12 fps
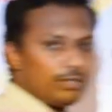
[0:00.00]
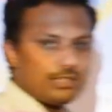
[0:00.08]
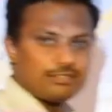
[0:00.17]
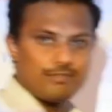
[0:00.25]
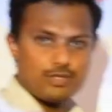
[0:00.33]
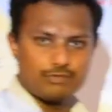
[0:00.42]
to the
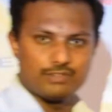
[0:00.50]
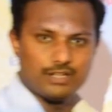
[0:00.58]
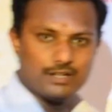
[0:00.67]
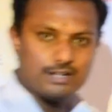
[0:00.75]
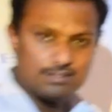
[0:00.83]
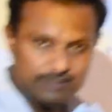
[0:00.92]
surface of the
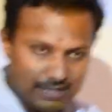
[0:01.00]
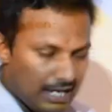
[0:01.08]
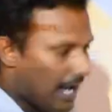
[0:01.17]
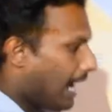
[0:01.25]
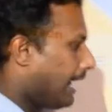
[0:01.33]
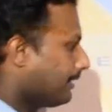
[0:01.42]
Earth.
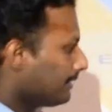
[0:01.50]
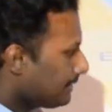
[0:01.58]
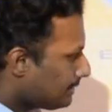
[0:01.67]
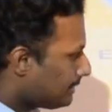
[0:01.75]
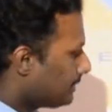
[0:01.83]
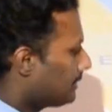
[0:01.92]
And
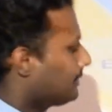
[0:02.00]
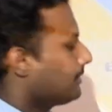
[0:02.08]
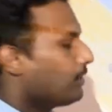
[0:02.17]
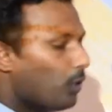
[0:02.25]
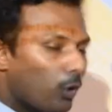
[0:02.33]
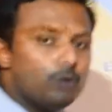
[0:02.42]
this
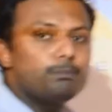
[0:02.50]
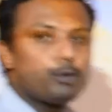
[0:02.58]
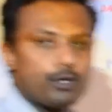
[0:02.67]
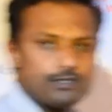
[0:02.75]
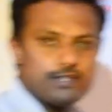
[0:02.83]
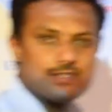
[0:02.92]
whole
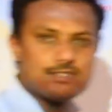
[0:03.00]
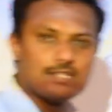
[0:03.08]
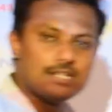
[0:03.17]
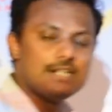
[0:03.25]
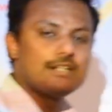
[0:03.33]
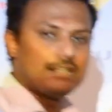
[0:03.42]
process
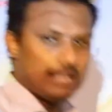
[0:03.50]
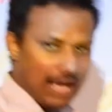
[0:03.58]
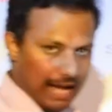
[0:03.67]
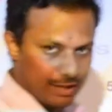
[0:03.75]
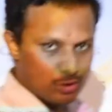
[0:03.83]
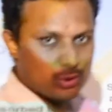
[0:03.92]

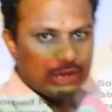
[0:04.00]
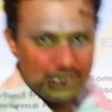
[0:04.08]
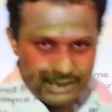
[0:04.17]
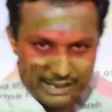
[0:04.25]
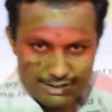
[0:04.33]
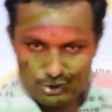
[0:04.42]
actually
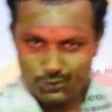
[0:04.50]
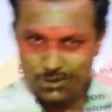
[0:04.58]
leads to